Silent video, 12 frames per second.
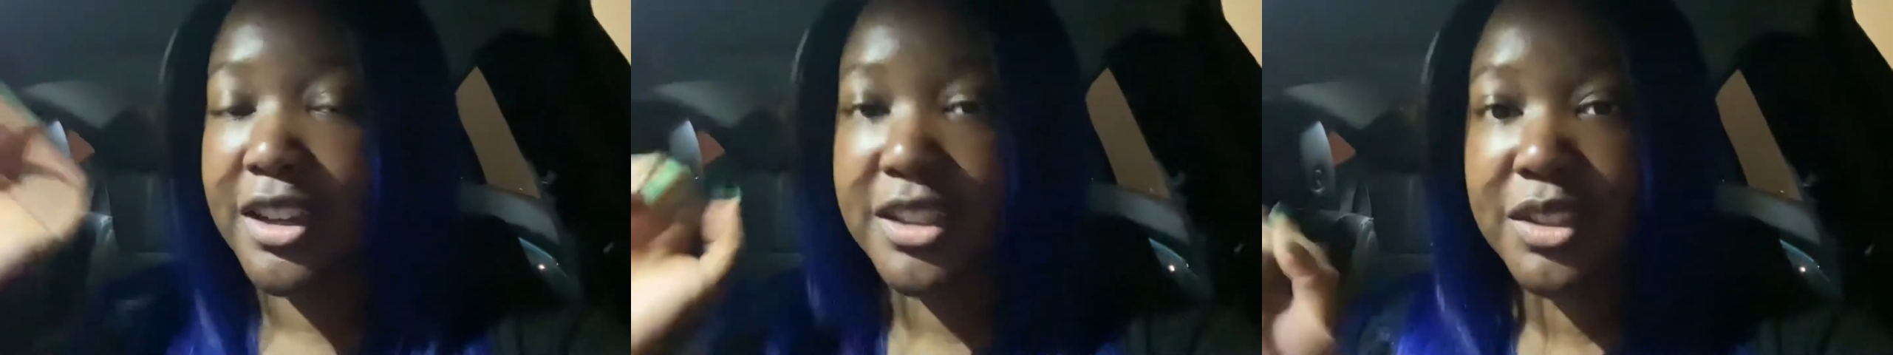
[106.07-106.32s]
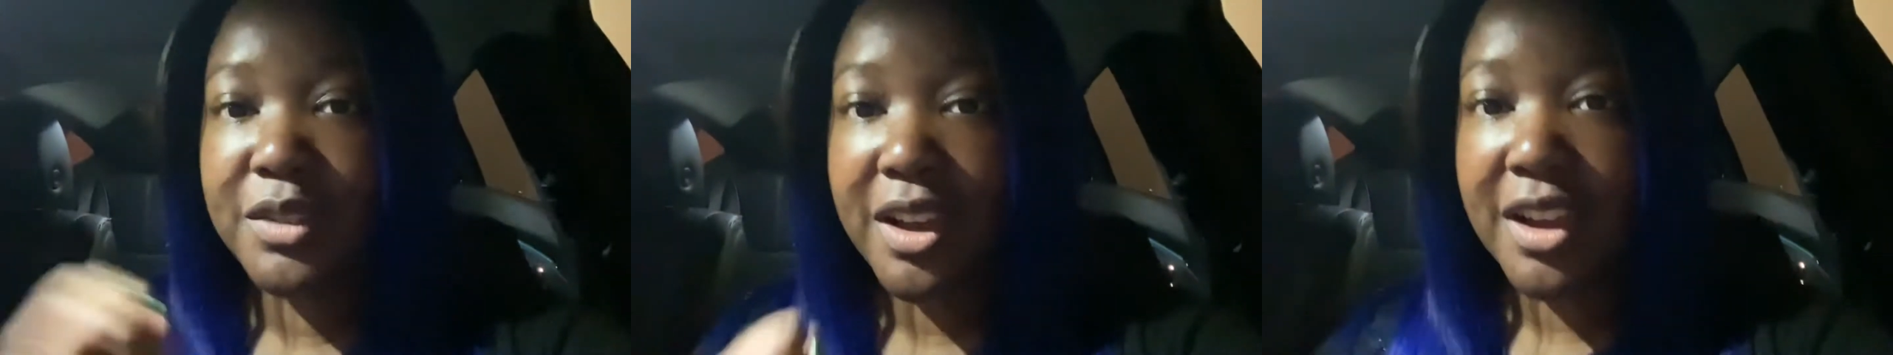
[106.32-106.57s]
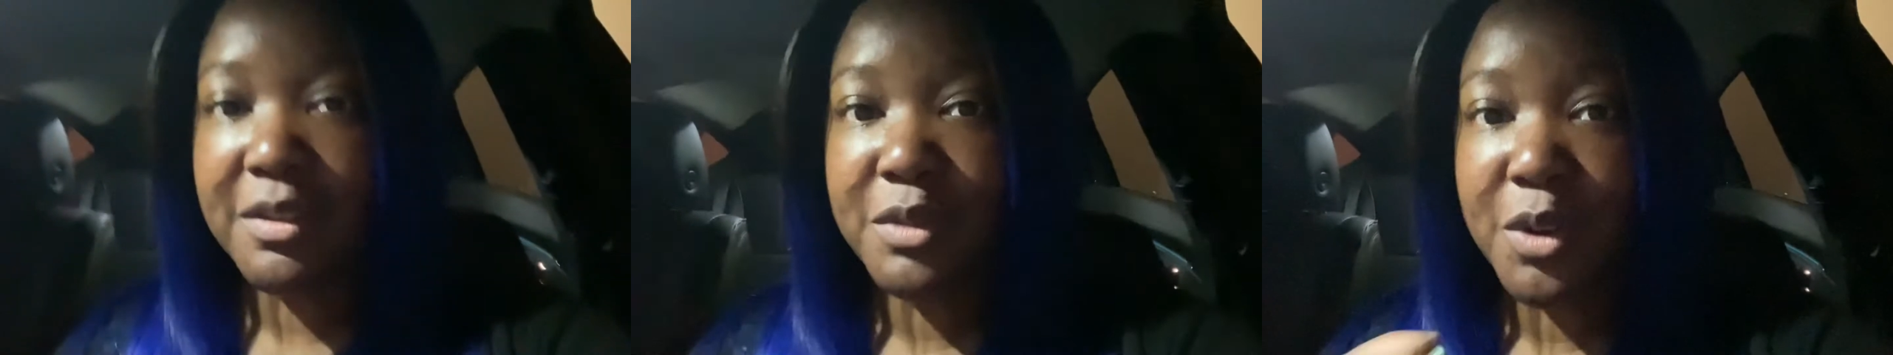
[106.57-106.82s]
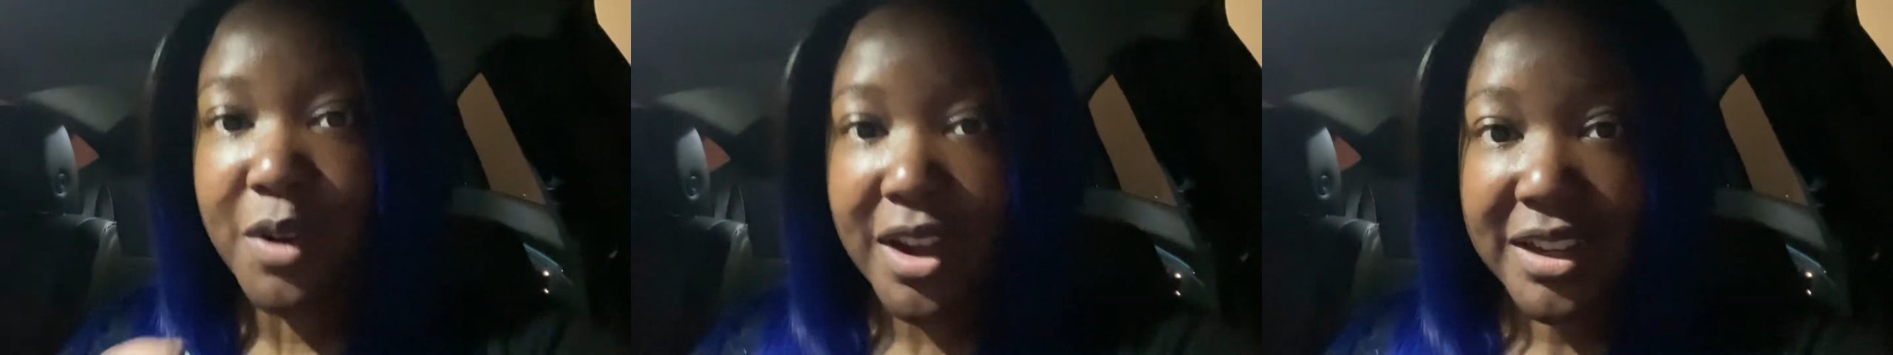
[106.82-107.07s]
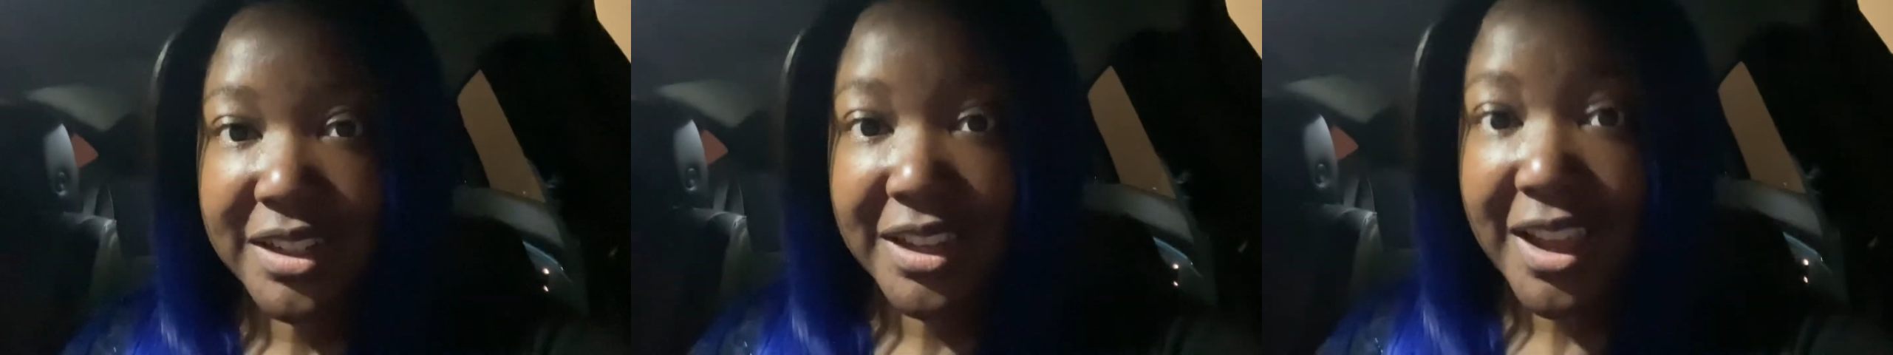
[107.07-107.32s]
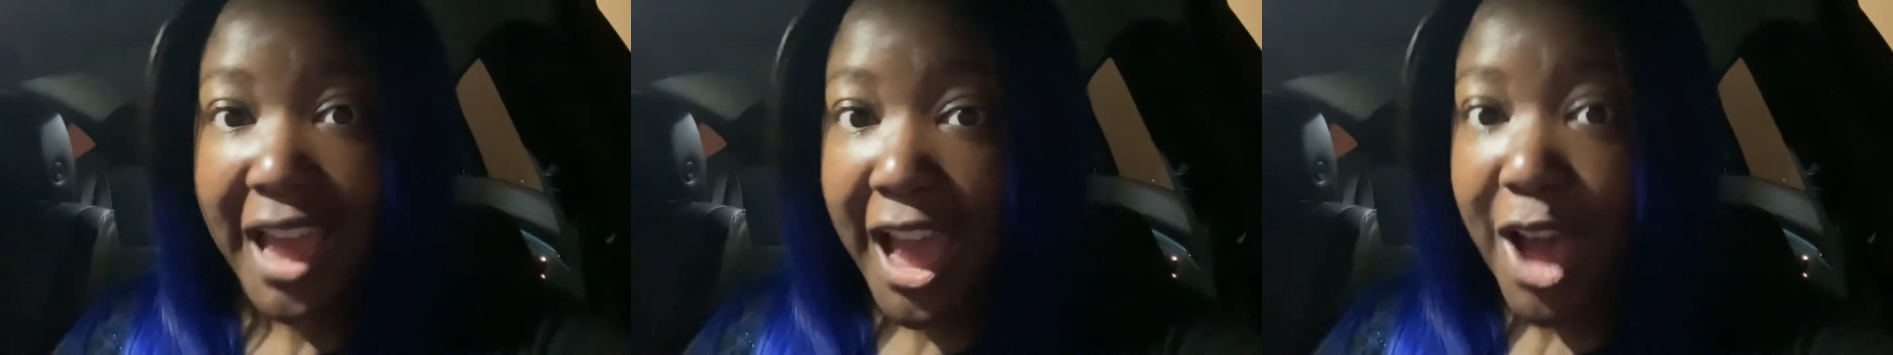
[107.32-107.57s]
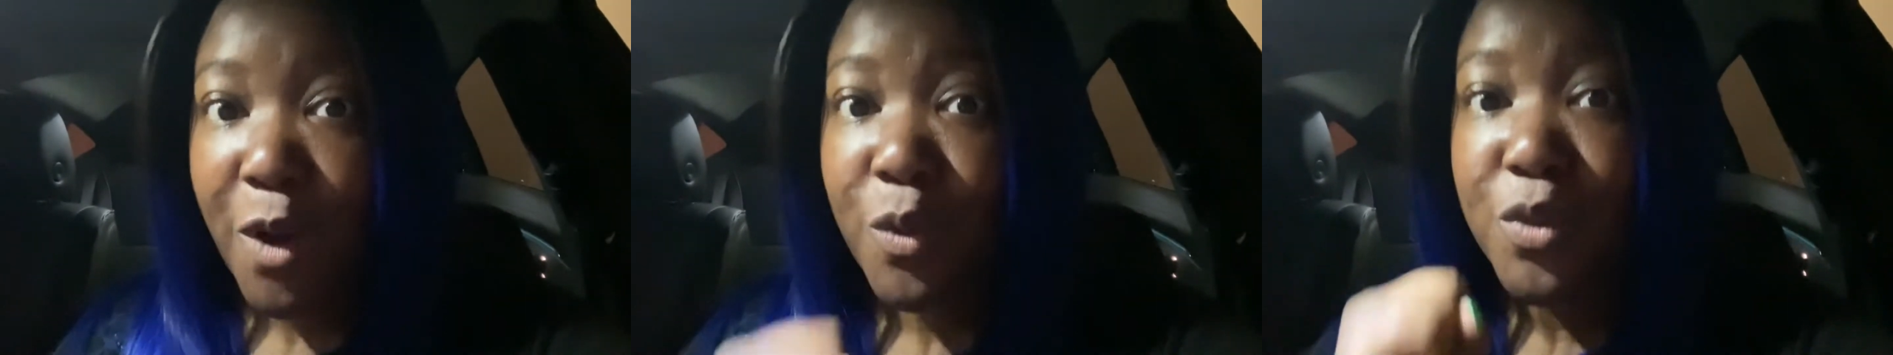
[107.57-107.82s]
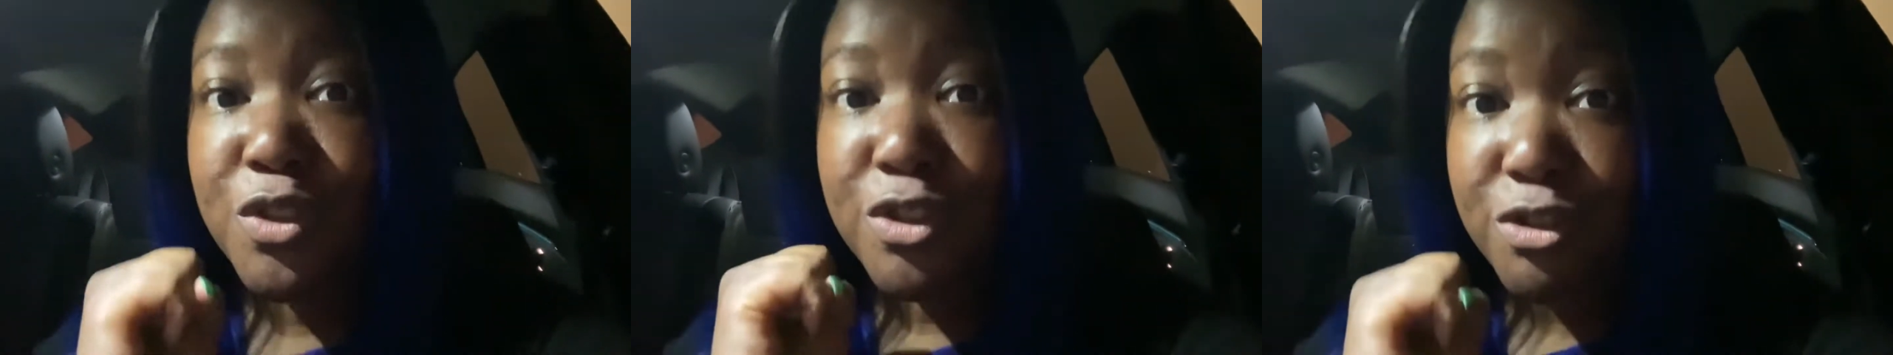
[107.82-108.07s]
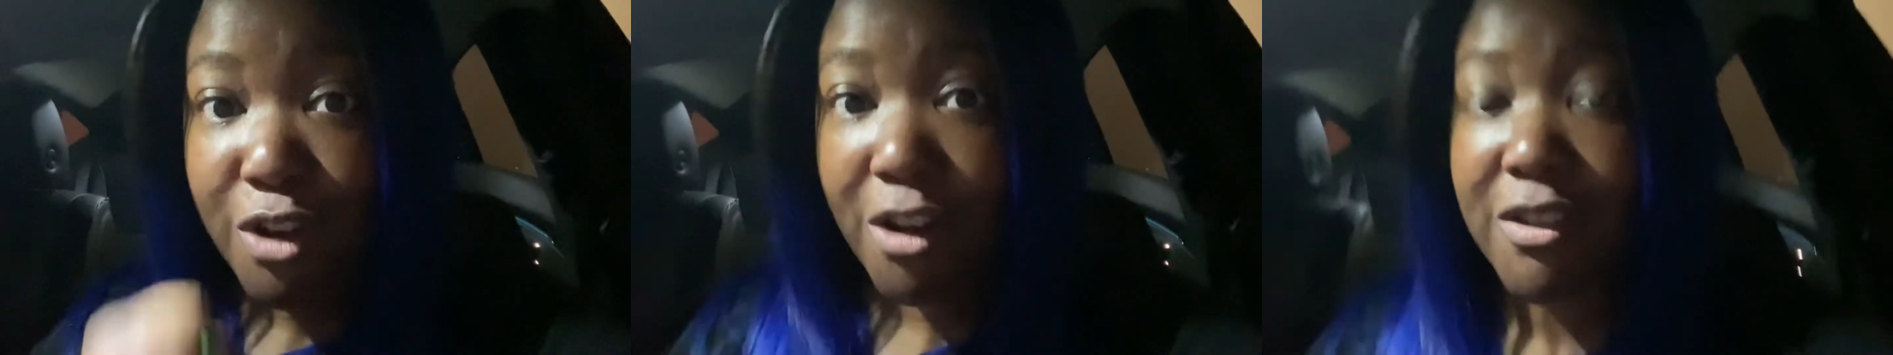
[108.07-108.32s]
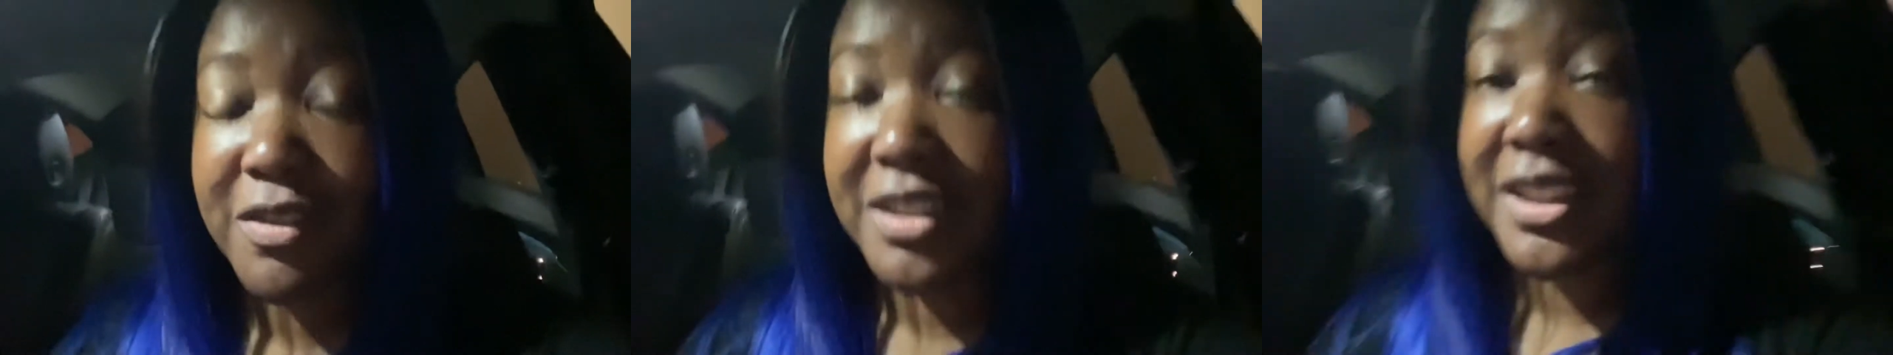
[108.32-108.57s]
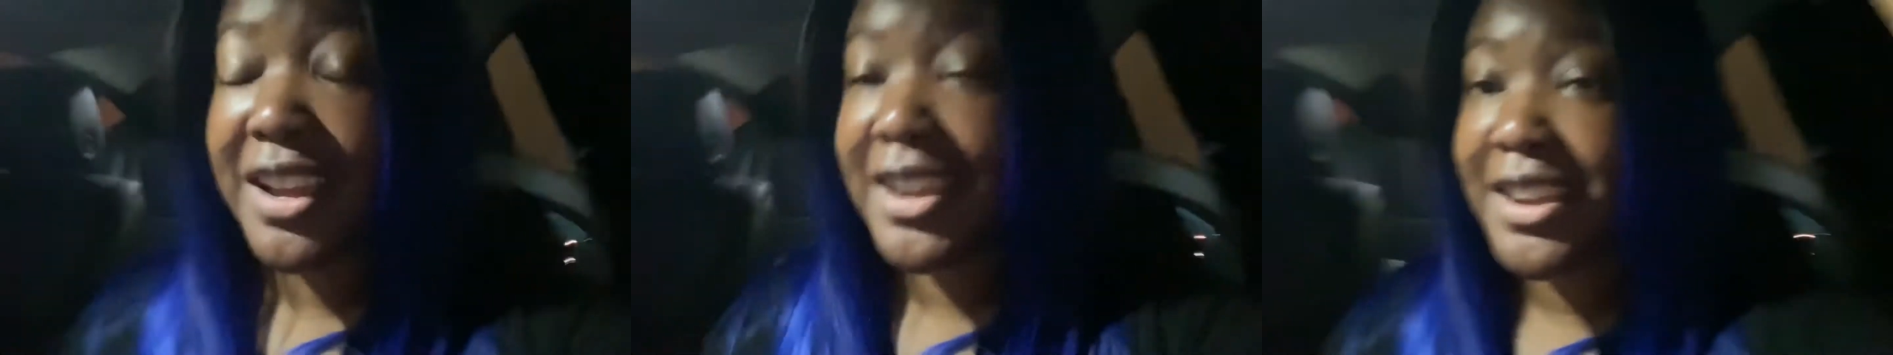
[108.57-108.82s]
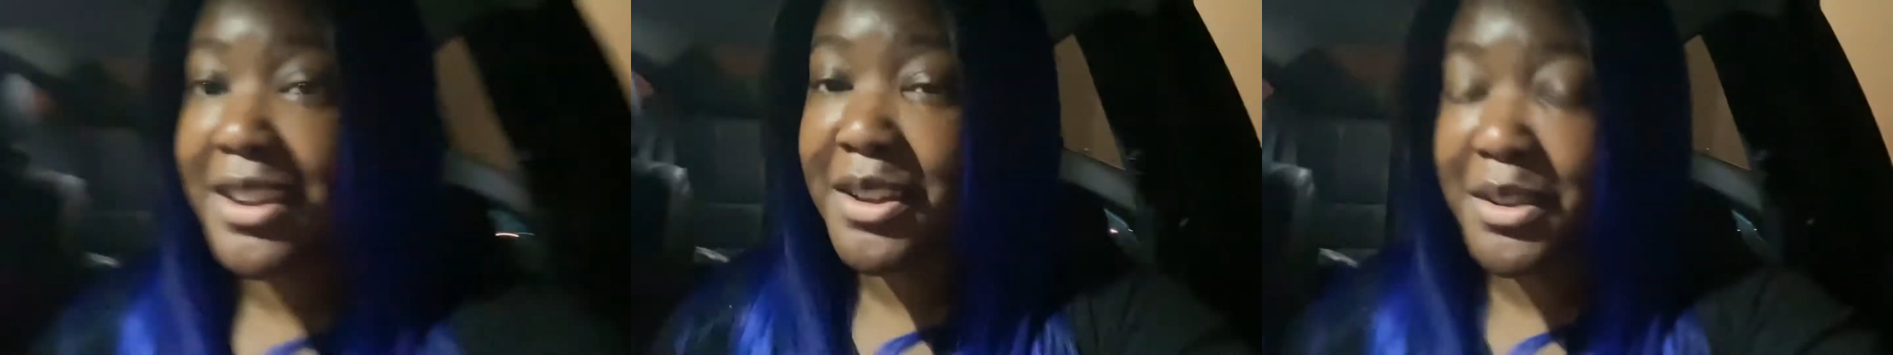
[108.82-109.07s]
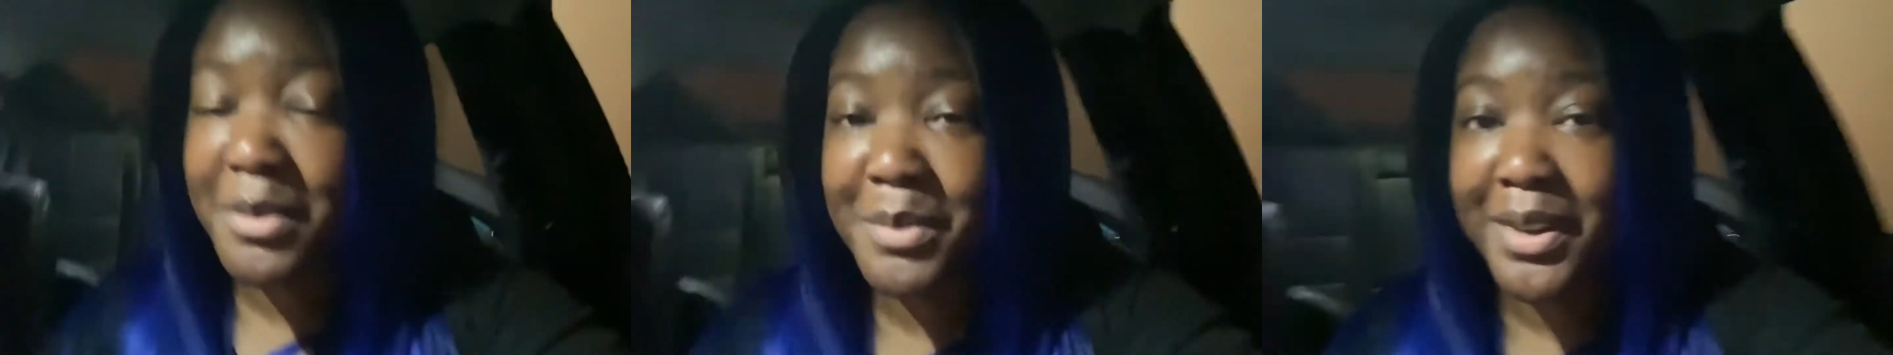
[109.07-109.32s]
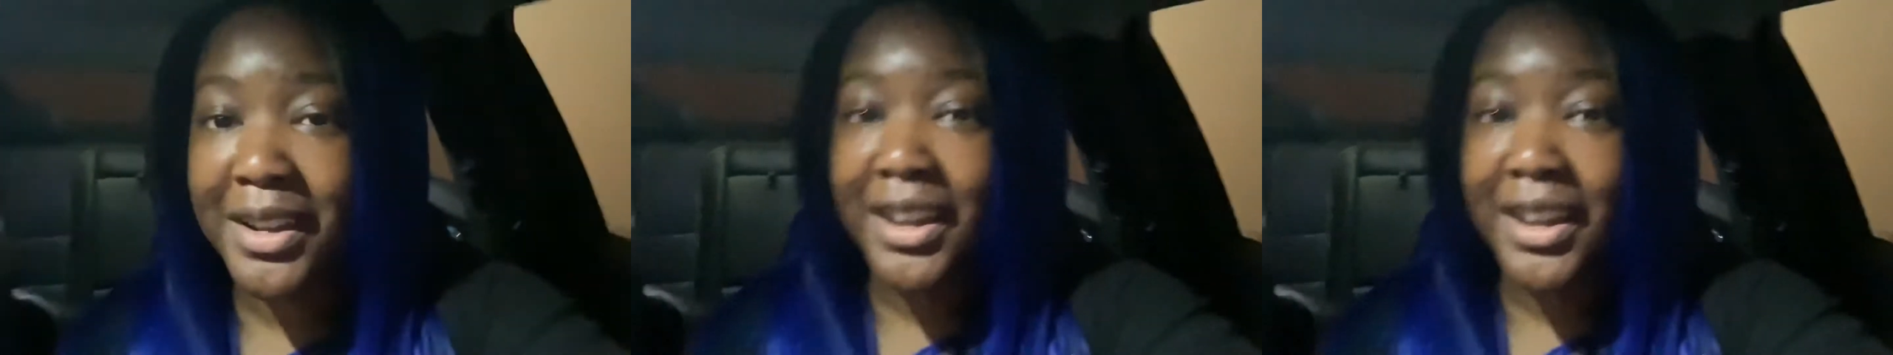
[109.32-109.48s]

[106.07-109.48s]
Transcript: you have no idea how nervous I am.